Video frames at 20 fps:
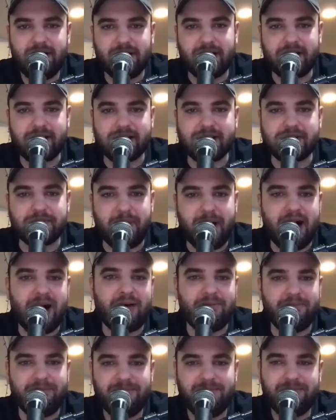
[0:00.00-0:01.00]
like his
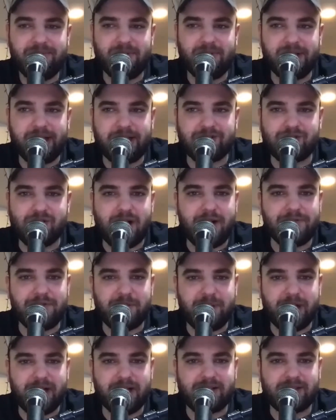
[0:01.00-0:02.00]
mom would like drive him
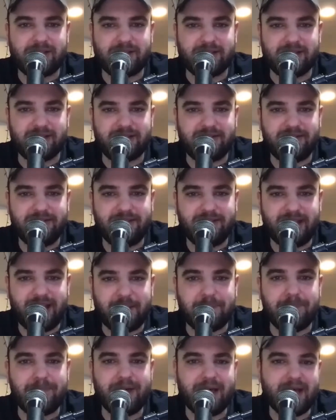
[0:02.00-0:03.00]
the mics and
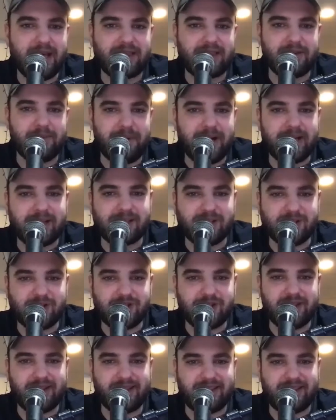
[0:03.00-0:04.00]
like be at the mics and
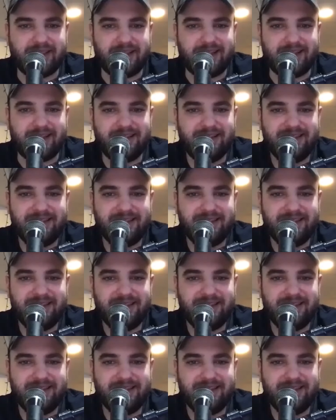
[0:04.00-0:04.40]
shit like that.